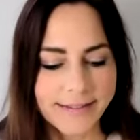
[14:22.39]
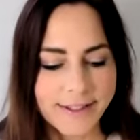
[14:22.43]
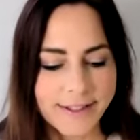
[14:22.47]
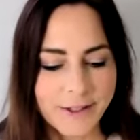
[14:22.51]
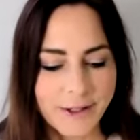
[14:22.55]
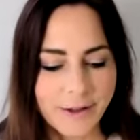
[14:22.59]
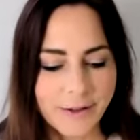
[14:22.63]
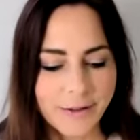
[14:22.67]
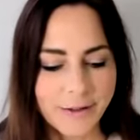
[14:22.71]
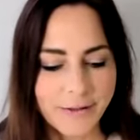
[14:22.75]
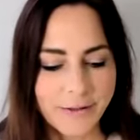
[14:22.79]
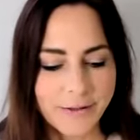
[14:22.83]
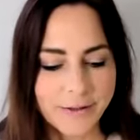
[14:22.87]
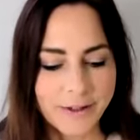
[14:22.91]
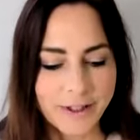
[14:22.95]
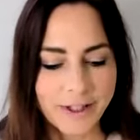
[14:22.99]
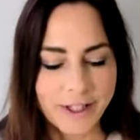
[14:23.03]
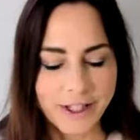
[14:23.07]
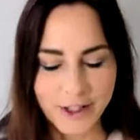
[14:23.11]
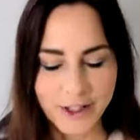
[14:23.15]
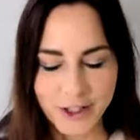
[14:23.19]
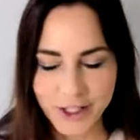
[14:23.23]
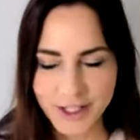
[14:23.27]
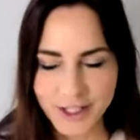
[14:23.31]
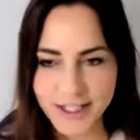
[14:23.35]
sort of
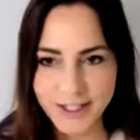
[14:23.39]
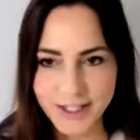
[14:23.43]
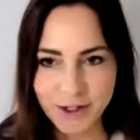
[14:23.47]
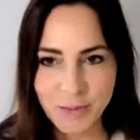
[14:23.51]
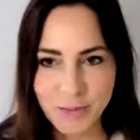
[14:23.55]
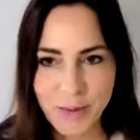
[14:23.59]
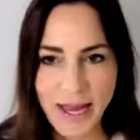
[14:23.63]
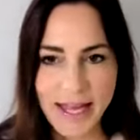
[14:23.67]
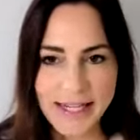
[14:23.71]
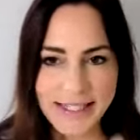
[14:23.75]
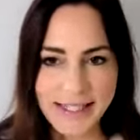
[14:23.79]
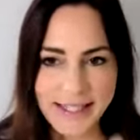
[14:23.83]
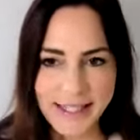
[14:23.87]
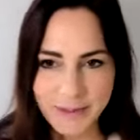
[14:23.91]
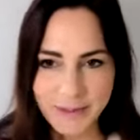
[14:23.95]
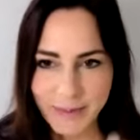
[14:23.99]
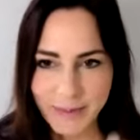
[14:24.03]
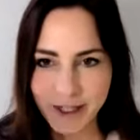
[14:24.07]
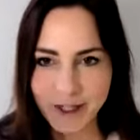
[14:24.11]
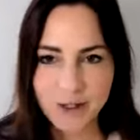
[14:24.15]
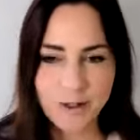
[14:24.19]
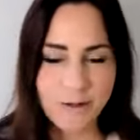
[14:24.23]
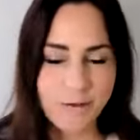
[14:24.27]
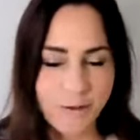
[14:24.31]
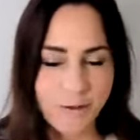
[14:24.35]
just as you painted this
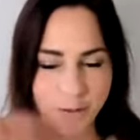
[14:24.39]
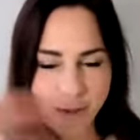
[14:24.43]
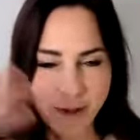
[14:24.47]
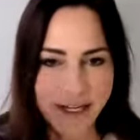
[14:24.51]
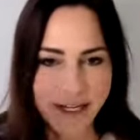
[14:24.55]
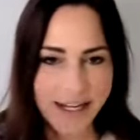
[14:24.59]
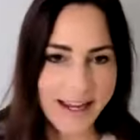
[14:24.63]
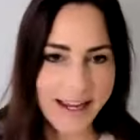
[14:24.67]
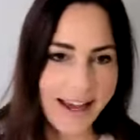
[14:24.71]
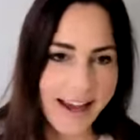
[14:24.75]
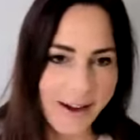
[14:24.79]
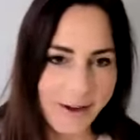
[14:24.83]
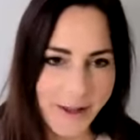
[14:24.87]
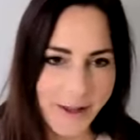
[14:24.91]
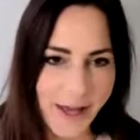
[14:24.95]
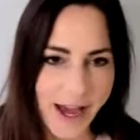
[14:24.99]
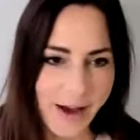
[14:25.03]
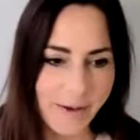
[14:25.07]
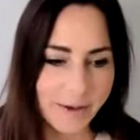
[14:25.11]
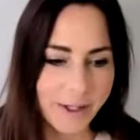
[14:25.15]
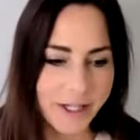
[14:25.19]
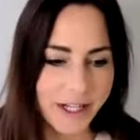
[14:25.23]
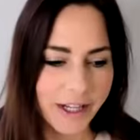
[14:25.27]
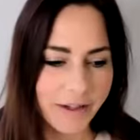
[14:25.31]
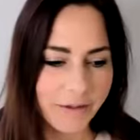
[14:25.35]
picture for me, how
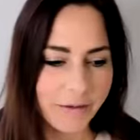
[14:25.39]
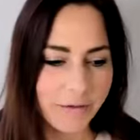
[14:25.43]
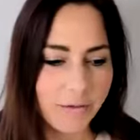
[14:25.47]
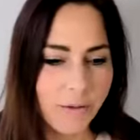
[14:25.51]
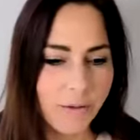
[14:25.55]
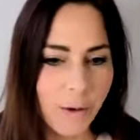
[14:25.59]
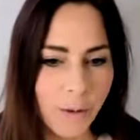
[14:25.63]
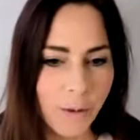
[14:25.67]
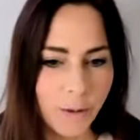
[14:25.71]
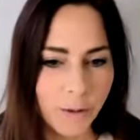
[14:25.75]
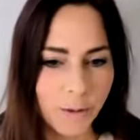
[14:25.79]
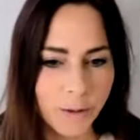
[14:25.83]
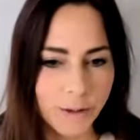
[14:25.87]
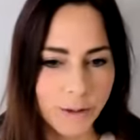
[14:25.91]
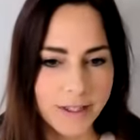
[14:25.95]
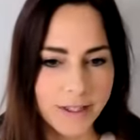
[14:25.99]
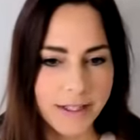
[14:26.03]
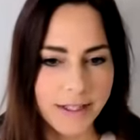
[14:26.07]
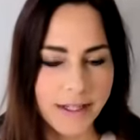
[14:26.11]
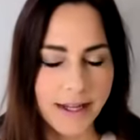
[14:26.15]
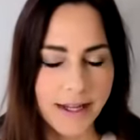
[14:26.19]
that would unfold,